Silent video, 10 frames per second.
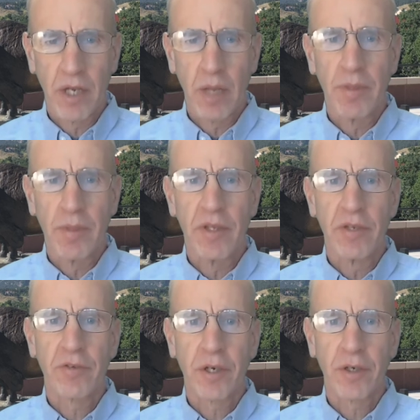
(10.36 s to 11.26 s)
and I'll be the
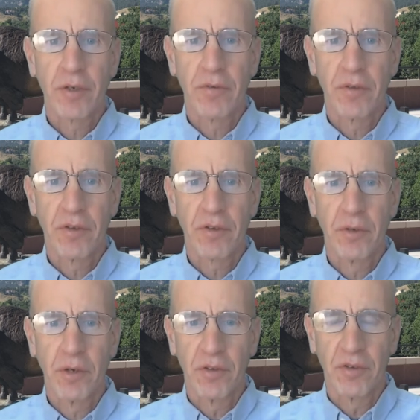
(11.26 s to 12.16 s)
instructor for this
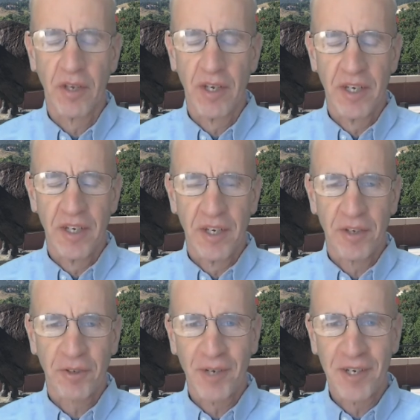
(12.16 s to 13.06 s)
course.
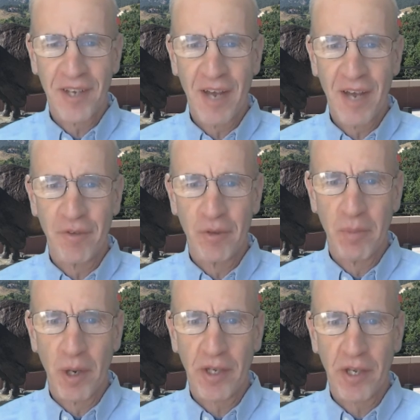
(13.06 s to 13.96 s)
It's great to have you
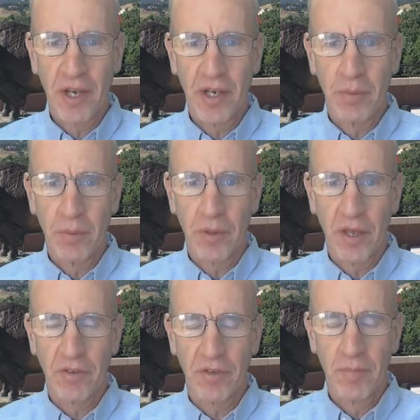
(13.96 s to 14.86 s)
embarking on it with
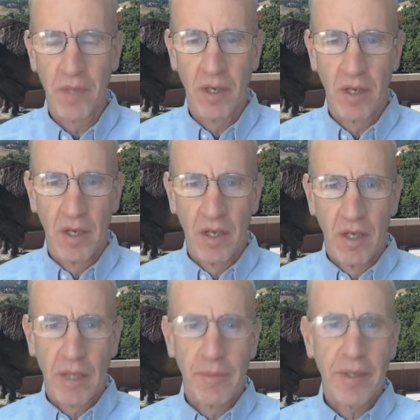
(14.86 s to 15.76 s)
us.
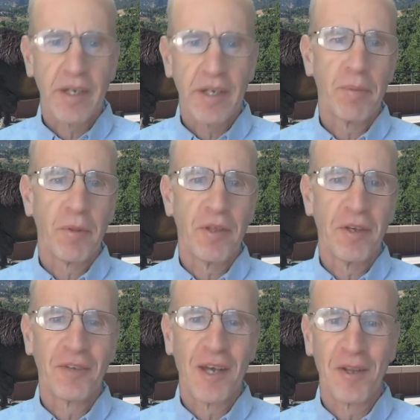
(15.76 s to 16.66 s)
Let me get a couple
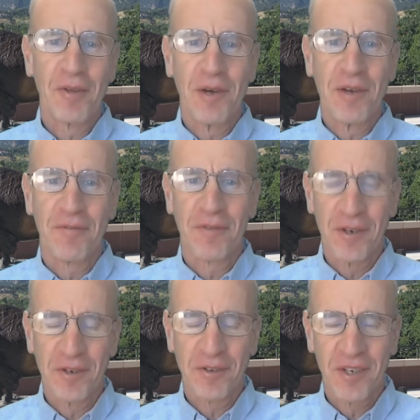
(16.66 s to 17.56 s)
things out of the way
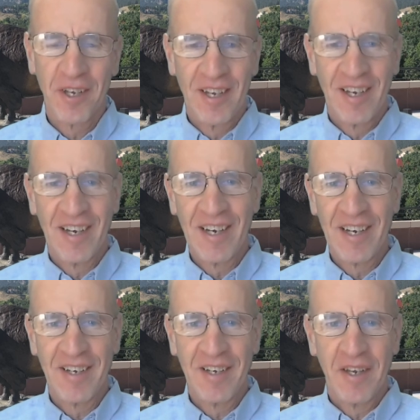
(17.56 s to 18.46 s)
first.
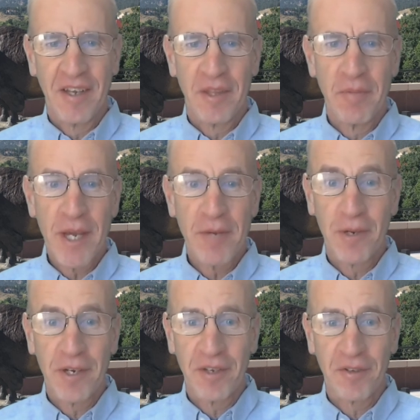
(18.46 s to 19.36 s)
The main
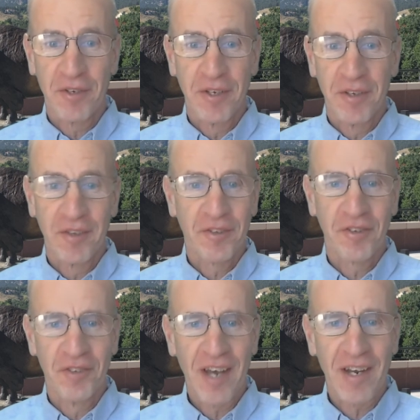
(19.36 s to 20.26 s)
one is, this
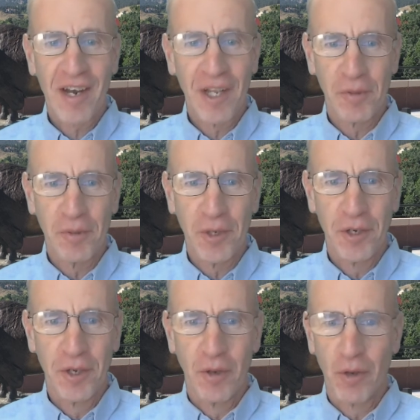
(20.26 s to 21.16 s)
is not
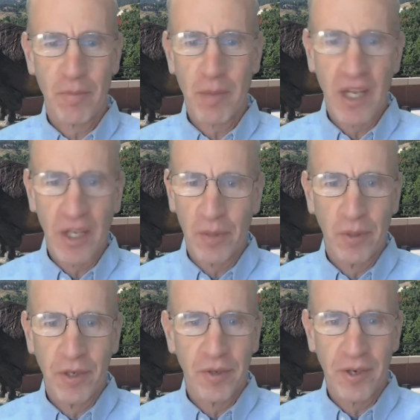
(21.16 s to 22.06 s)
Hollywood or
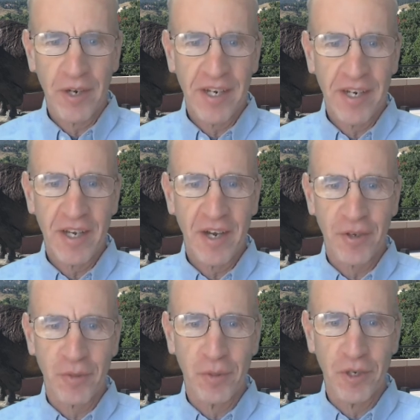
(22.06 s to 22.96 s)
Bollywood or any
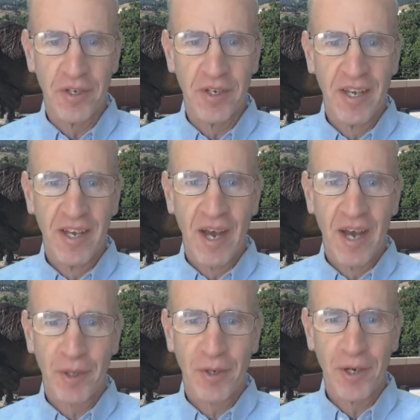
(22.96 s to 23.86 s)
other wood. I'm
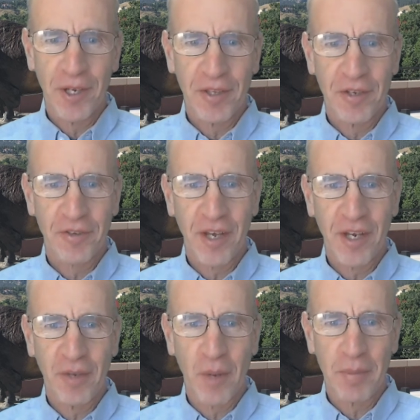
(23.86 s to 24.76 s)
recording this on
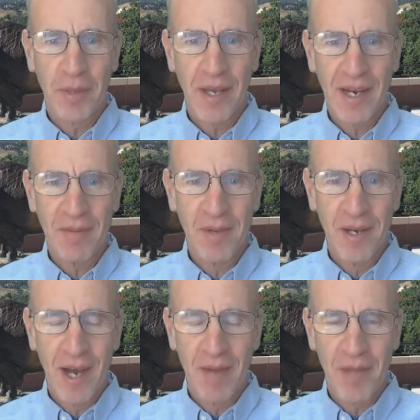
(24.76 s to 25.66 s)
a webcam.
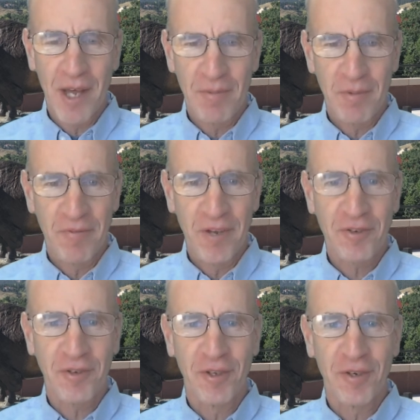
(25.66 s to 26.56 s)
I'm not a
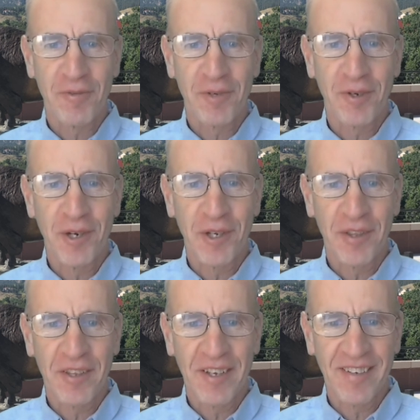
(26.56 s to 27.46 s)
professional at recording
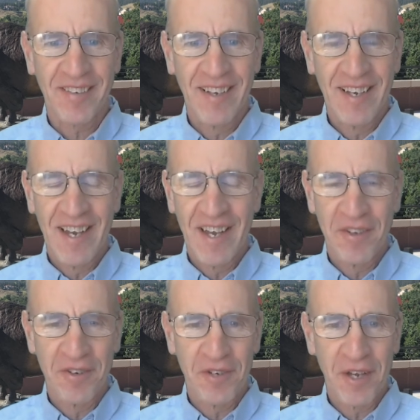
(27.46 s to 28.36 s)
things, and
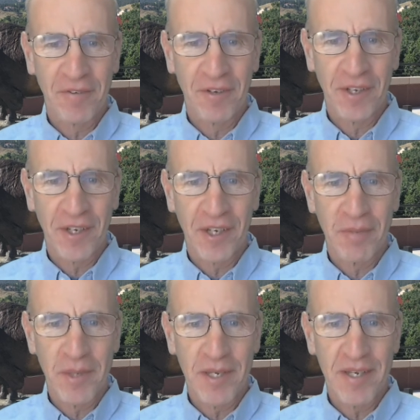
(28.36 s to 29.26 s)
there's definitely going to
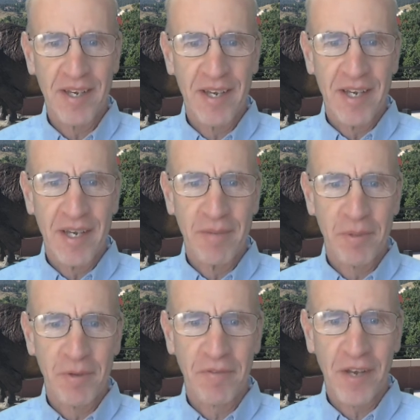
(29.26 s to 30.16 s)
be
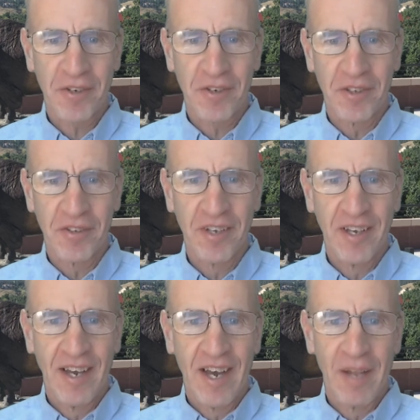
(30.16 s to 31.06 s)
imperfections.
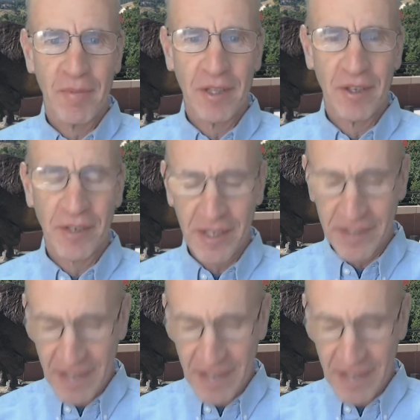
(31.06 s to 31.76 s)
I'll be looking